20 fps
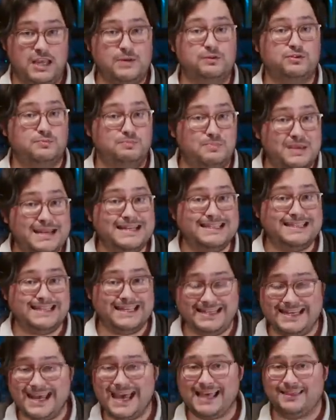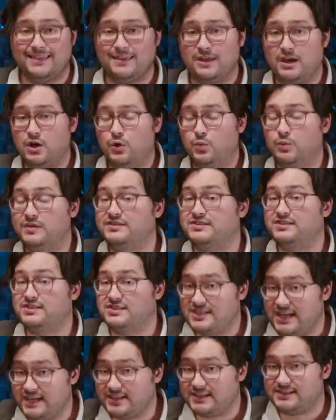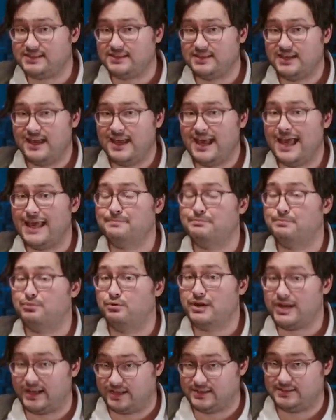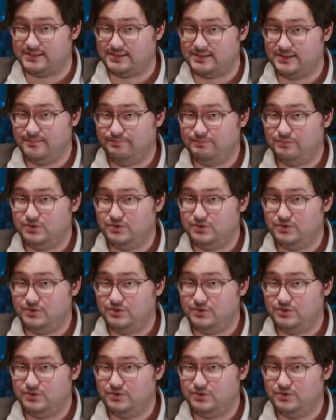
He was beaten to death with sticks and bricks.